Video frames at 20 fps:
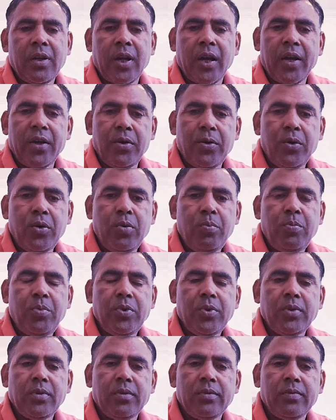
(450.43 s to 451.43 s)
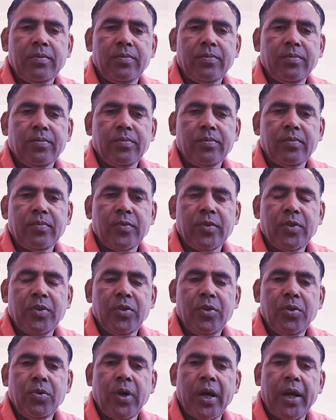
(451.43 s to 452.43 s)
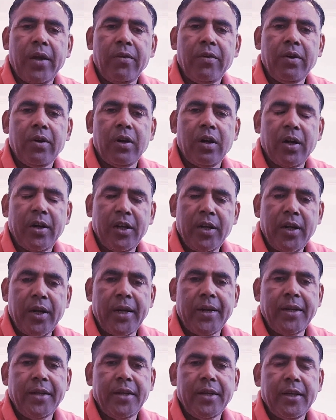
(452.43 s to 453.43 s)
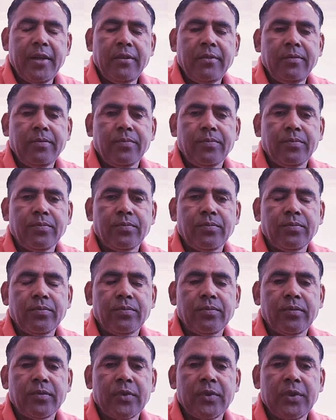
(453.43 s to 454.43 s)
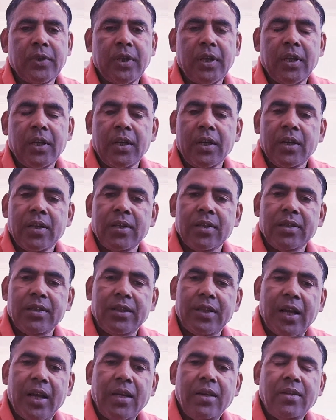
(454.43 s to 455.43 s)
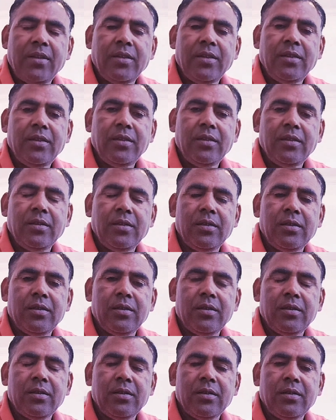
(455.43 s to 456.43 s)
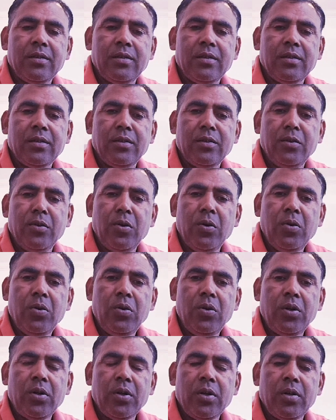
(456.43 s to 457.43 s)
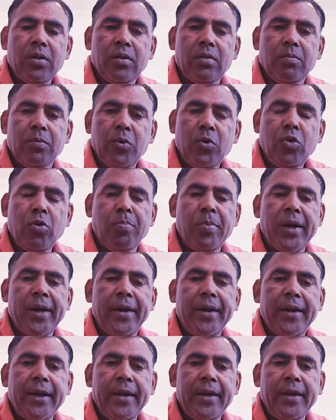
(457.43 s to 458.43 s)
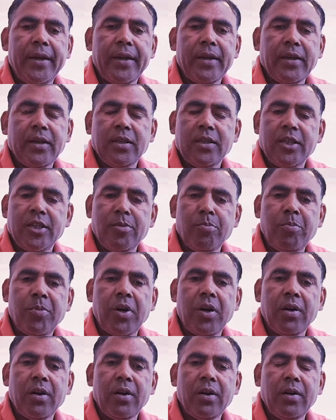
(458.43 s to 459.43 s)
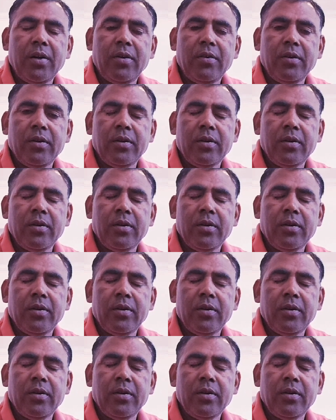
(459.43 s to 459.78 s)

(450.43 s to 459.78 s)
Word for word: I hope you have got an idea that uh, notebook maintaining is important